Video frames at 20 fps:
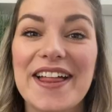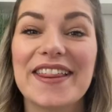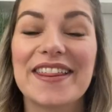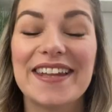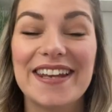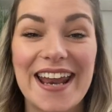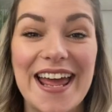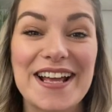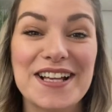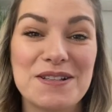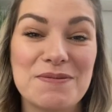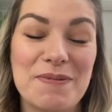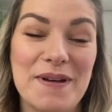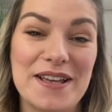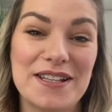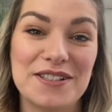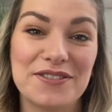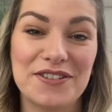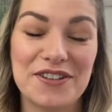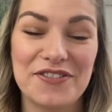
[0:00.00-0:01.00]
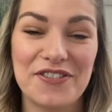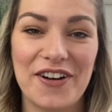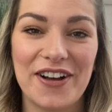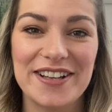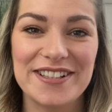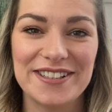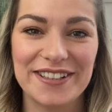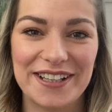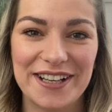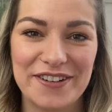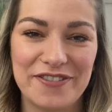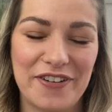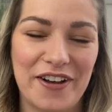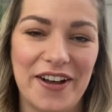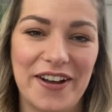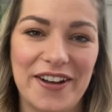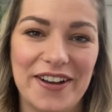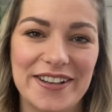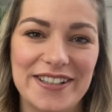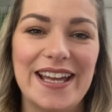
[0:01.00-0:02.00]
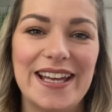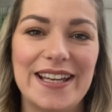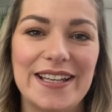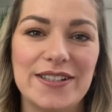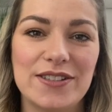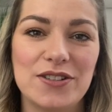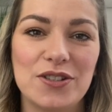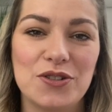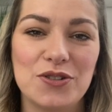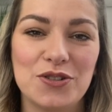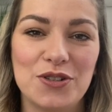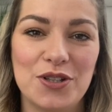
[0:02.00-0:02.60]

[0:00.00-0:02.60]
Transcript: The next piece of advice I have heard is